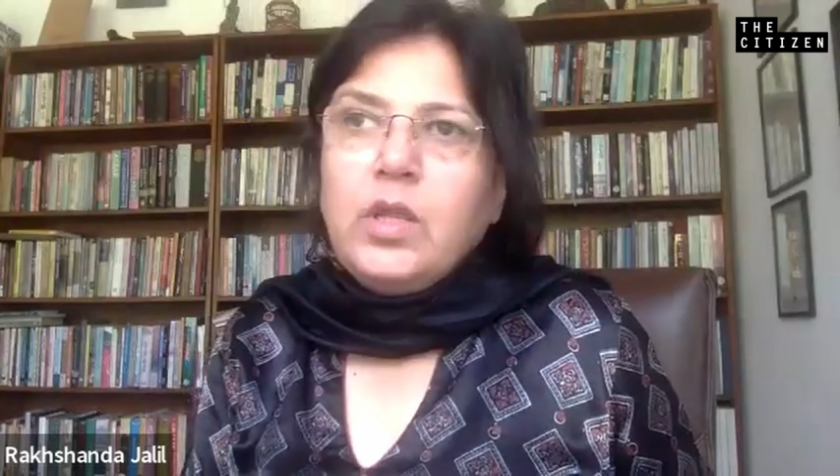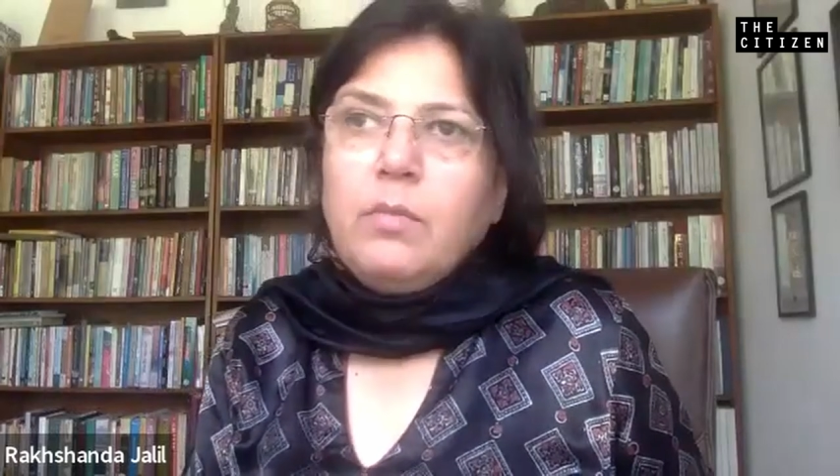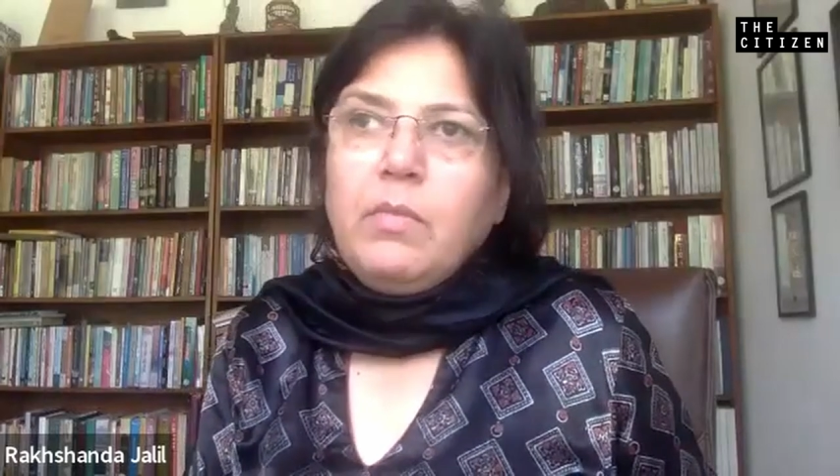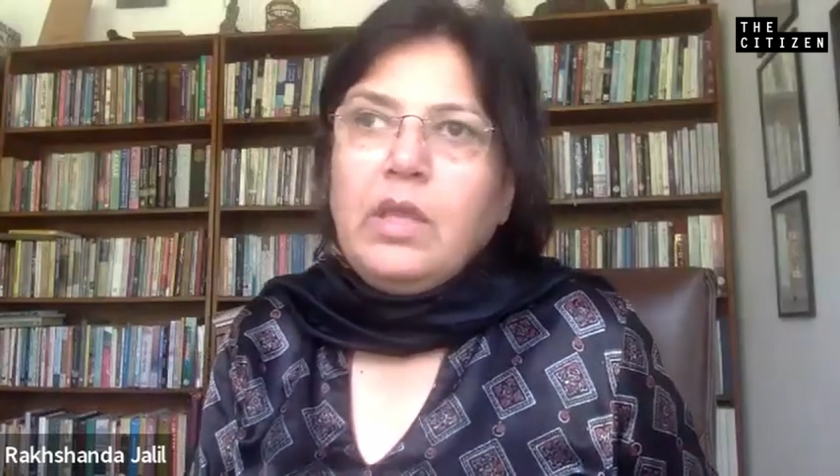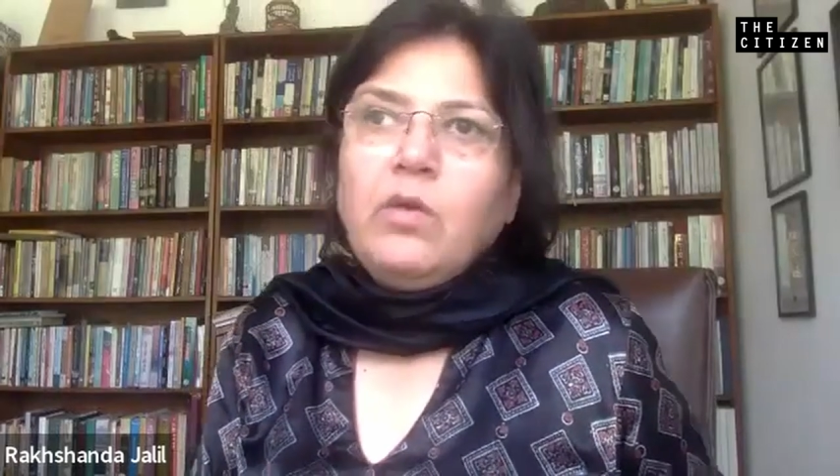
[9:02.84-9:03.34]
They
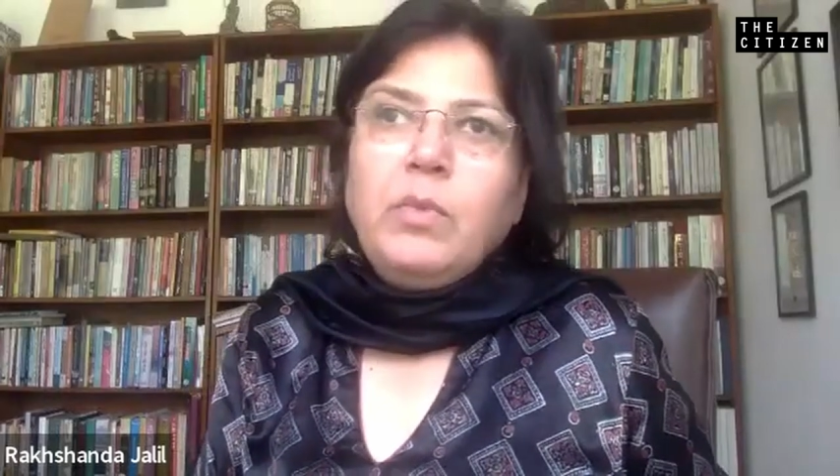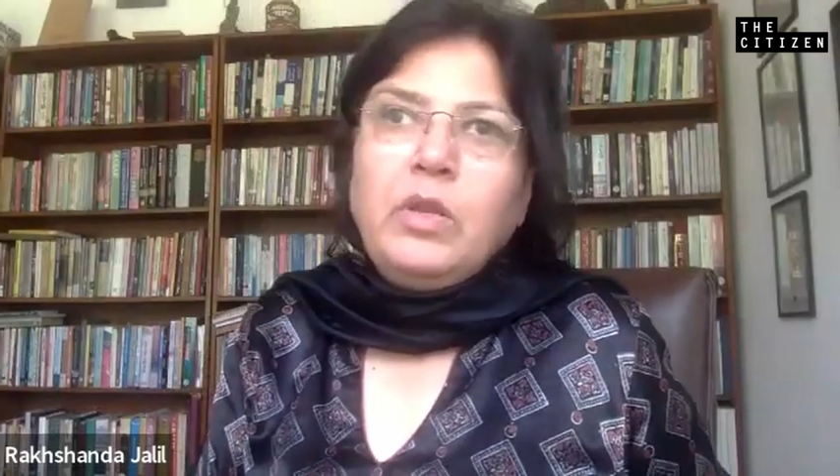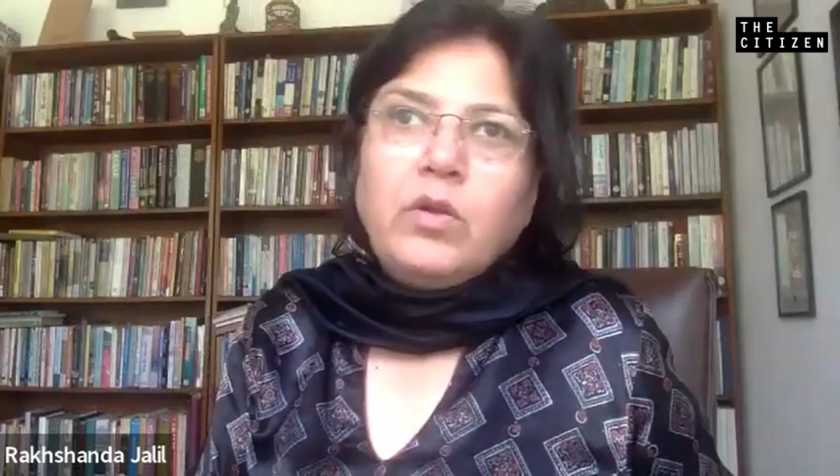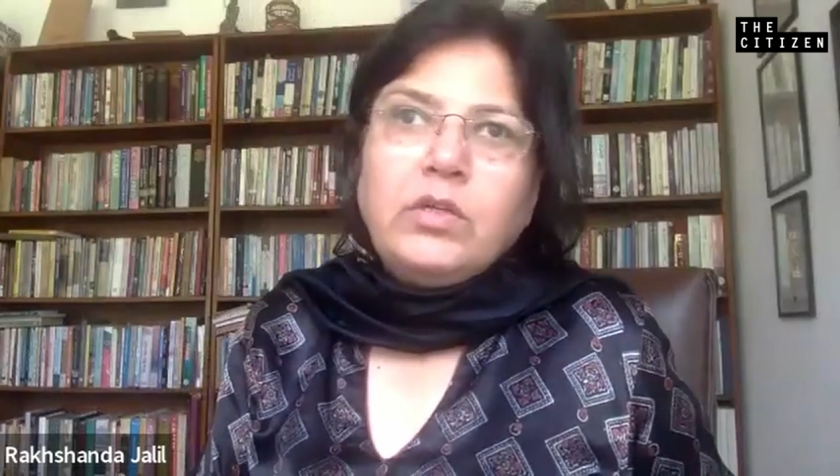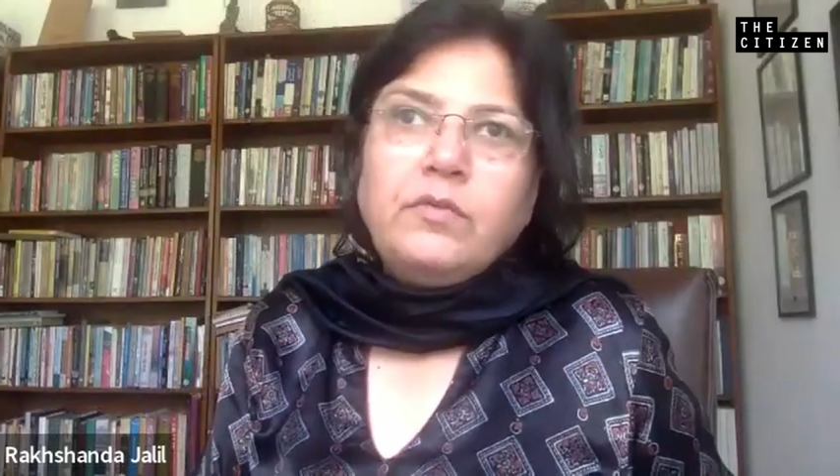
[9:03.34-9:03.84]
may or
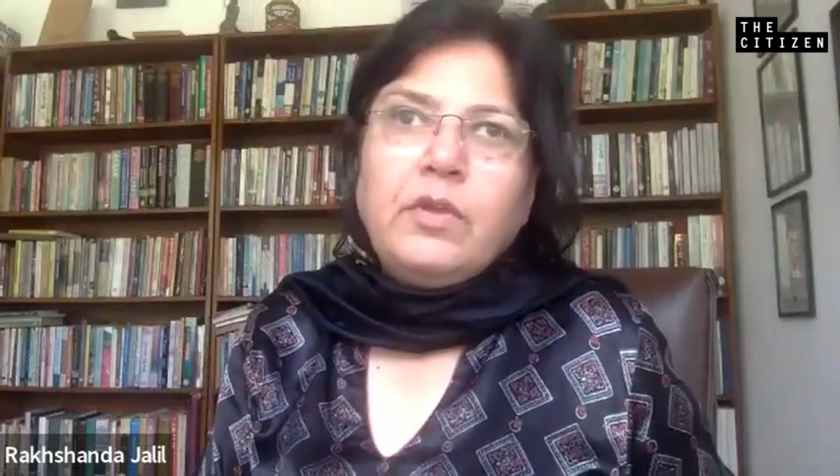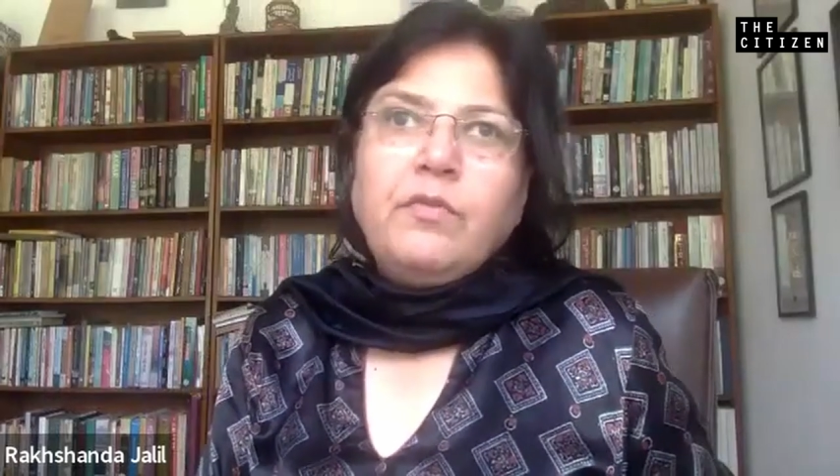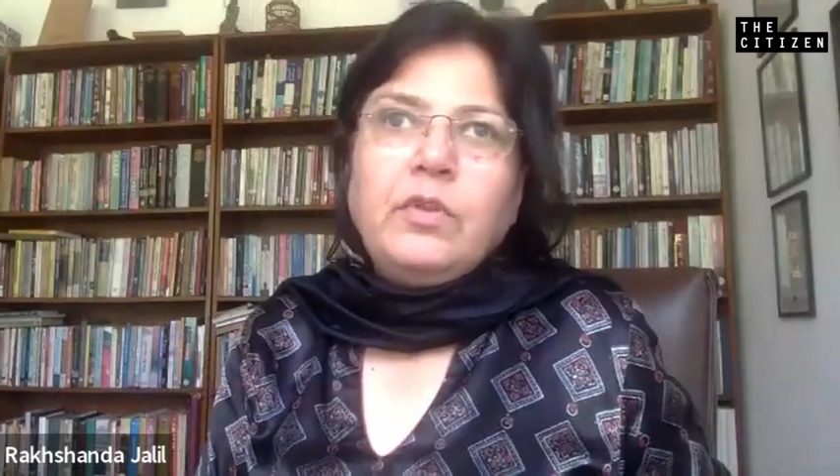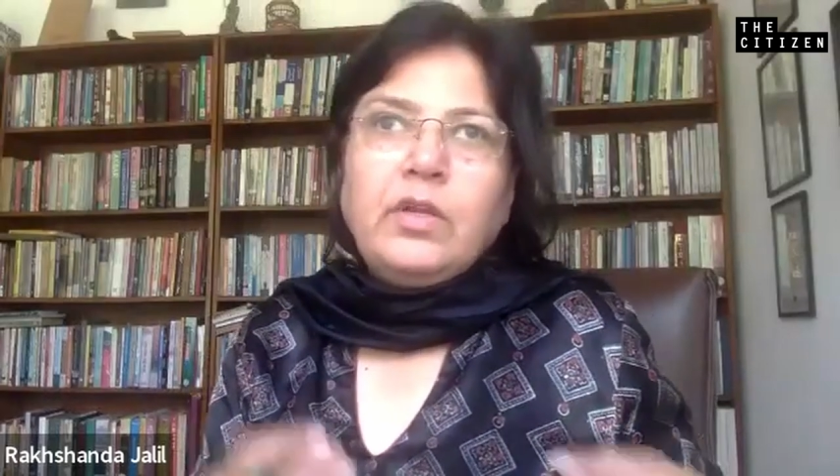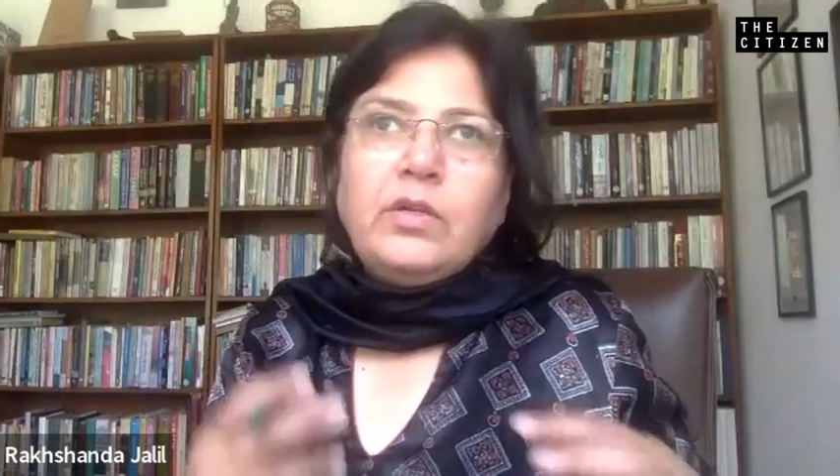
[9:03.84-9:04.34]
may not have
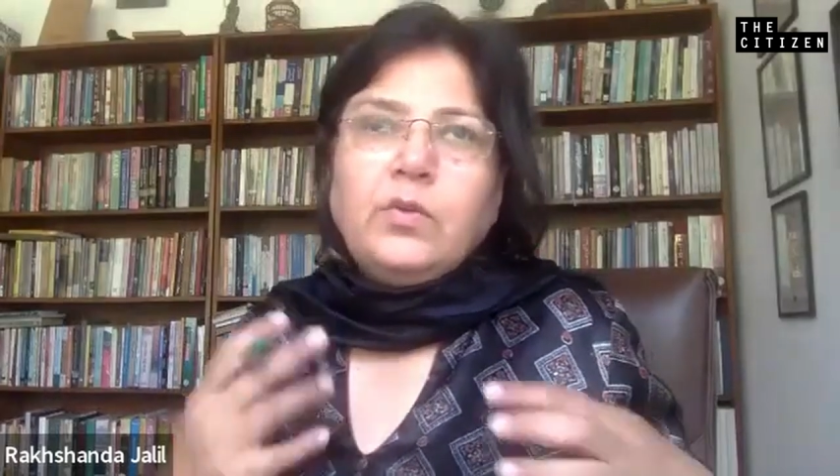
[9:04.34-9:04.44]
given their